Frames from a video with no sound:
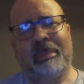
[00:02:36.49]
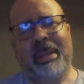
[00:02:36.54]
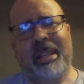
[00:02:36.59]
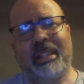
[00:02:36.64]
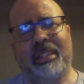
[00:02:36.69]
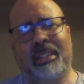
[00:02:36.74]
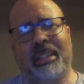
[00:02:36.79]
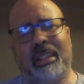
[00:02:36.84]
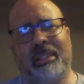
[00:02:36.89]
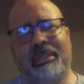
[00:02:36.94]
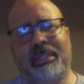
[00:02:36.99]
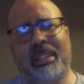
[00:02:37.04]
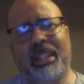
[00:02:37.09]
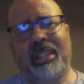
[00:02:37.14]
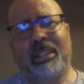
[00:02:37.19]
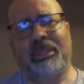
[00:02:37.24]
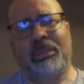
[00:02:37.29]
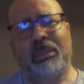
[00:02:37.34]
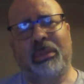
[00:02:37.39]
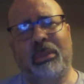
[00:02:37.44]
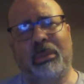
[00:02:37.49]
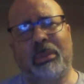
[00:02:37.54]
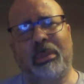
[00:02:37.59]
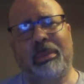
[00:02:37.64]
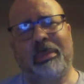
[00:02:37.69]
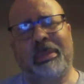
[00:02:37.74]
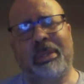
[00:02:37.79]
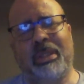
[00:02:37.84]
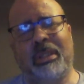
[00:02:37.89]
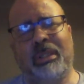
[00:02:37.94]
a man to have sex with a
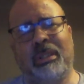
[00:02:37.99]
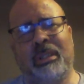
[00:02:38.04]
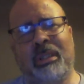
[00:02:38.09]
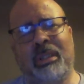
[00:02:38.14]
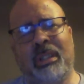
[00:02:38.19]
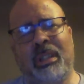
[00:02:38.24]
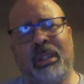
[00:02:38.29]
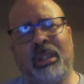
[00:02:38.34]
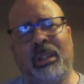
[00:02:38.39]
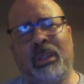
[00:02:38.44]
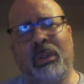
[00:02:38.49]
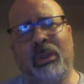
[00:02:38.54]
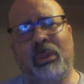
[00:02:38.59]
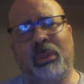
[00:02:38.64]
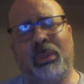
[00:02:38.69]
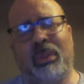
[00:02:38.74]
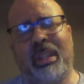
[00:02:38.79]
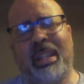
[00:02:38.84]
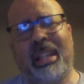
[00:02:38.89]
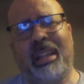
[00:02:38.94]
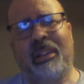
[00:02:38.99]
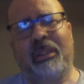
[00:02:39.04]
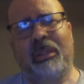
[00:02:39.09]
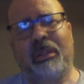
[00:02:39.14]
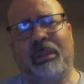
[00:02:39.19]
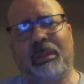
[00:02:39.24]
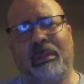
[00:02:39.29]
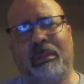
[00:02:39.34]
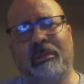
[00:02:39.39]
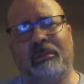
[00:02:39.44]
woman
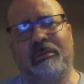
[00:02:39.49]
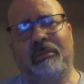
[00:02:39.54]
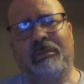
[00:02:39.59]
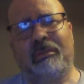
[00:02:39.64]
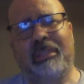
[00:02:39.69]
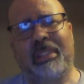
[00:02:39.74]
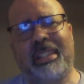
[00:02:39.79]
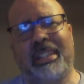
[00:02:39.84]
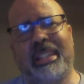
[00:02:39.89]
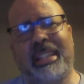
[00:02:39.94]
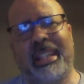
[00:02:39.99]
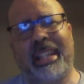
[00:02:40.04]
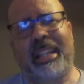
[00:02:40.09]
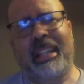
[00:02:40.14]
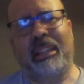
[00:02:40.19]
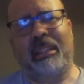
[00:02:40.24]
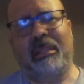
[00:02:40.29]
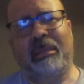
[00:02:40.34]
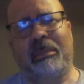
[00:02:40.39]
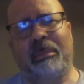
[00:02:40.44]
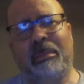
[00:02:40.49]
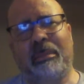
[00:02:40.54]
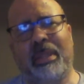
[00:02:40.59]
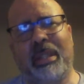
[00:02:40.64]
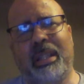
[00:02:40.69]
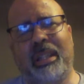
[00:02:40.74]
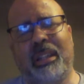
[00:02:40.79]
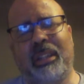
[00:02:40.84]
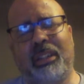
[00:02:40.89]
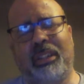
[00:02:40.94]
without risking being